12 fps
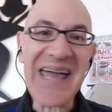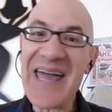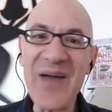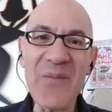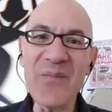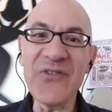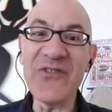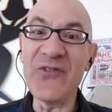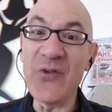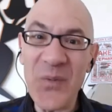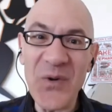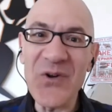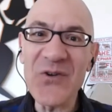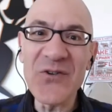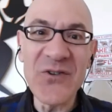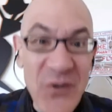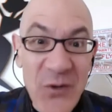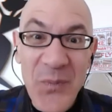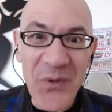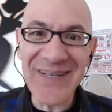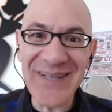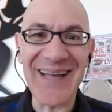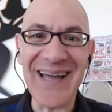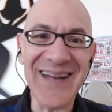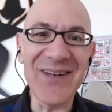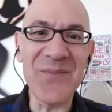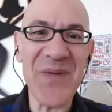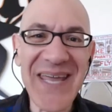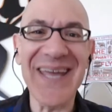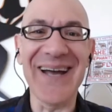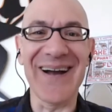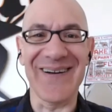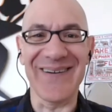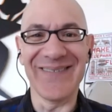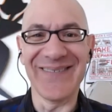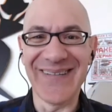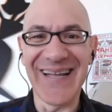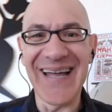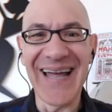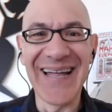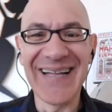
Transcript: am super duper excited to be here. You